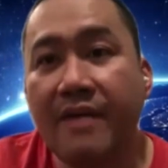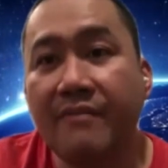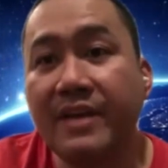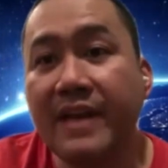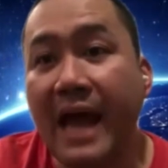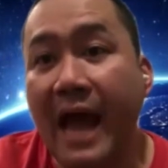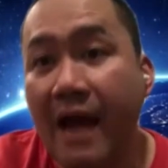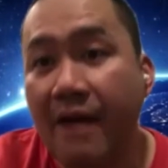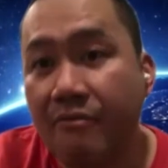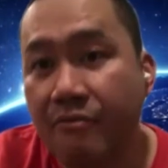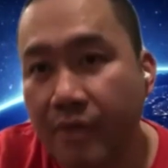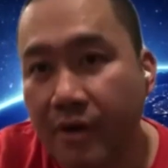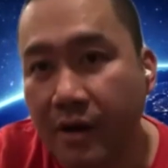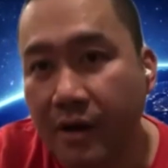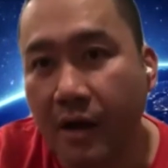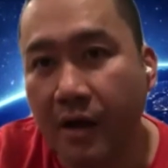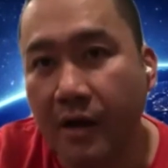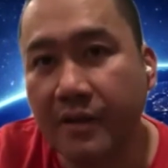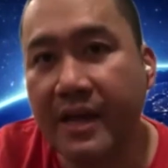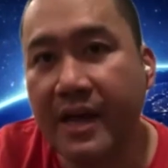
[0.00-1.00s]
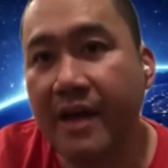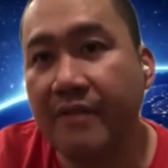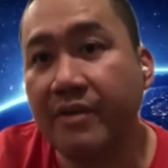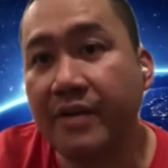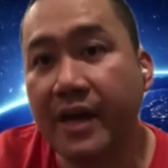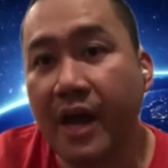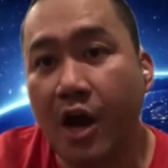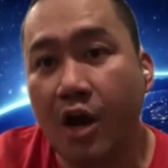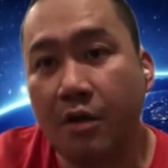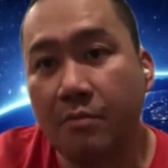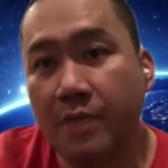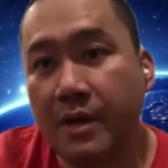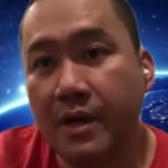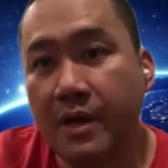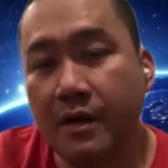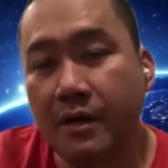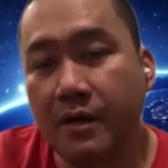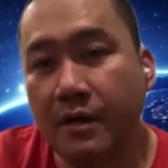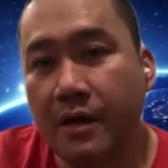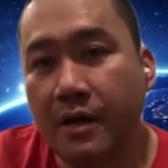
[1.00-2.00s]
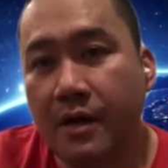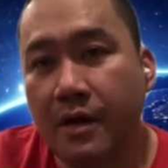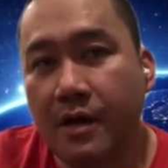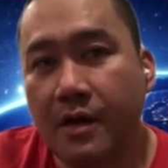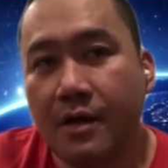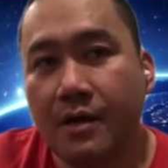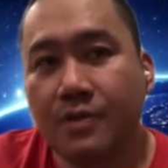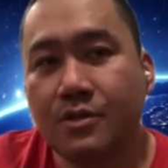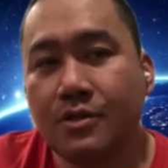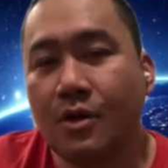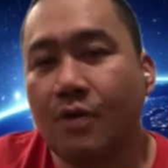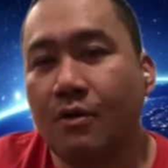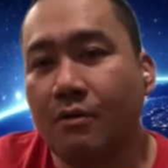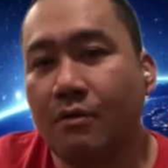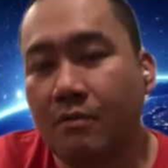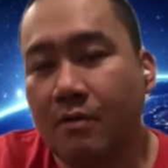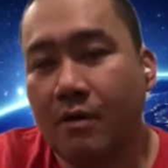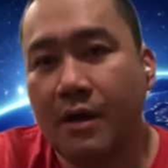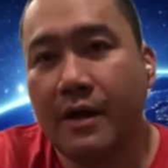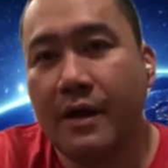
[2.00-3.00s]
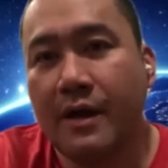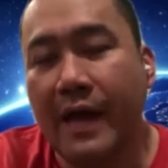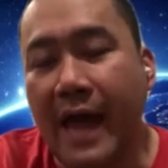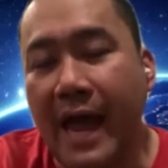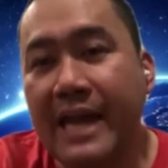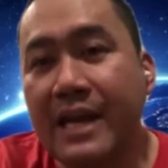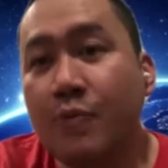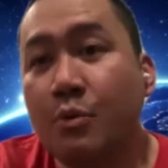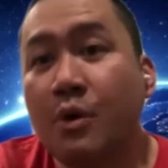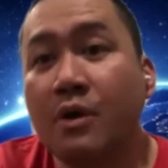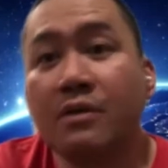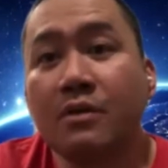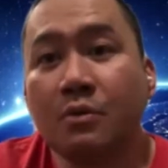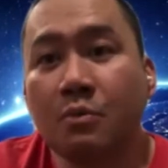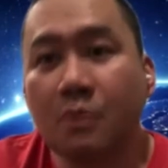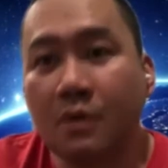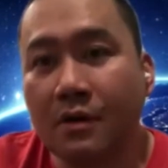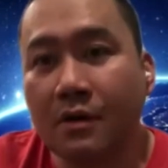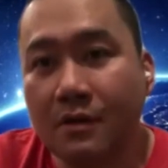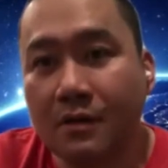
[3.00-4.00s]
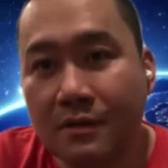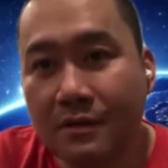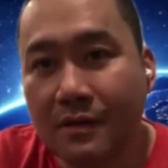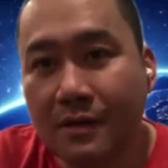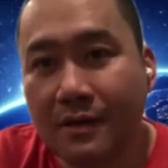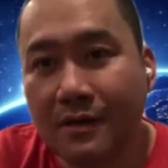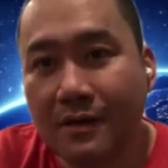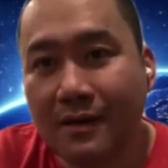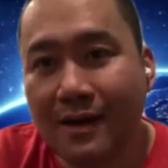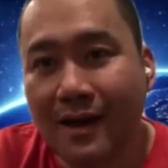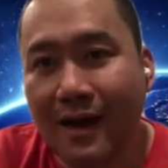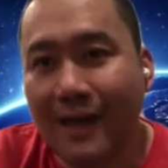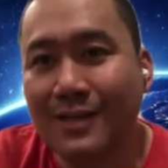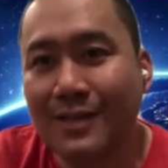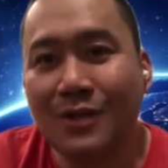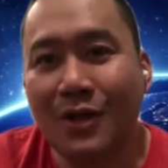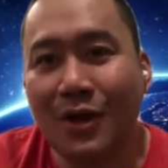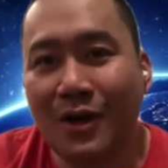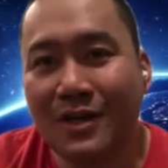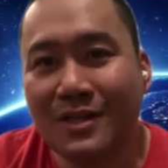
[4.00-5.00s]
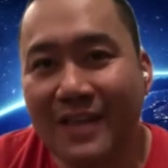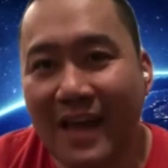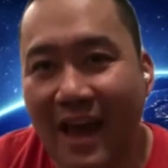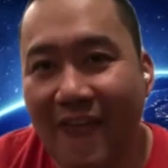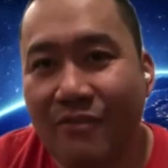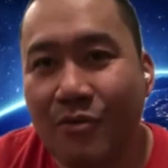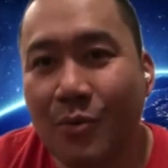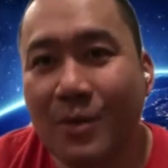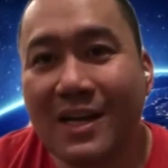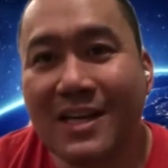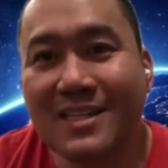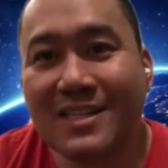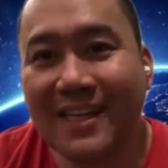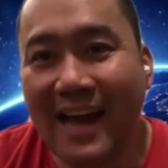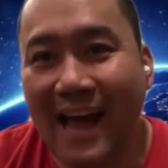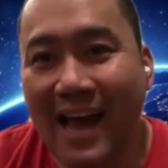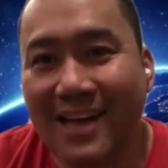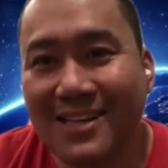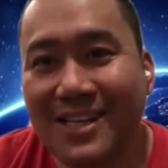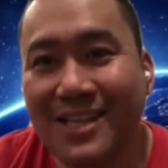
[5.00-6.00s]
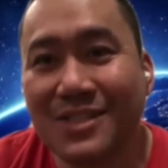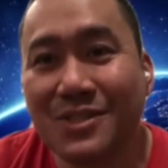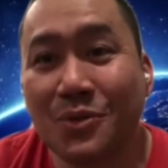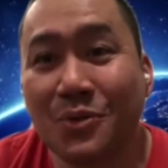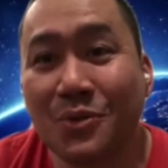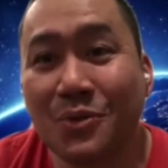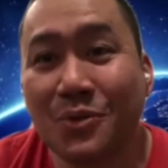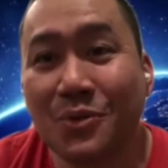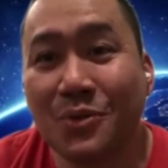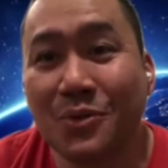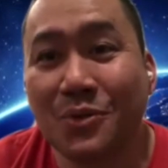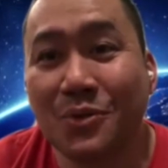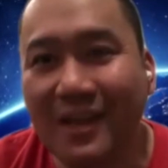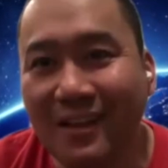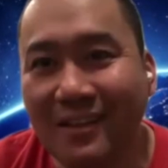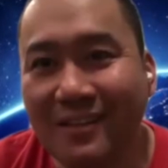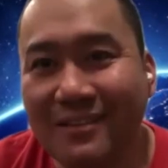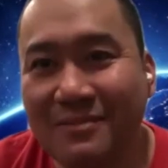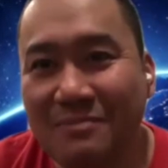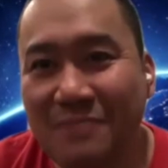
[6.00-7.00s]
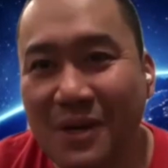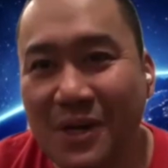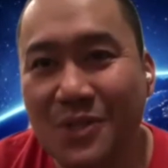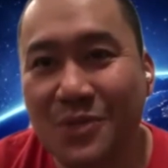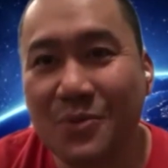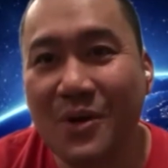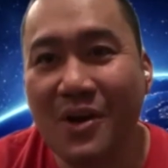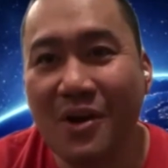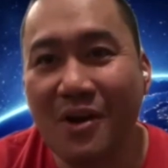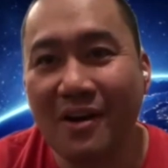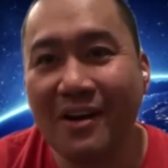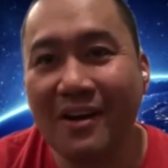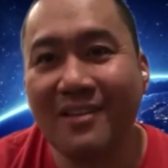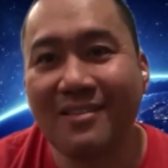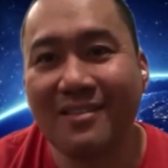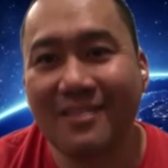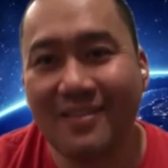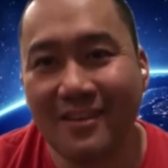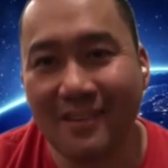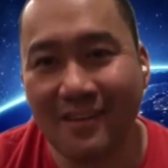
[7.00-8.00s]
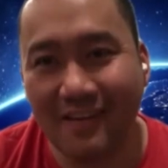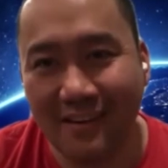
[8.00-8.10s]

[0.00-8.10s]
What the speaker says: have in Africa. They have in Caribbean. So anywhere in the world, as long as everyone has an access to the internet, because we are in the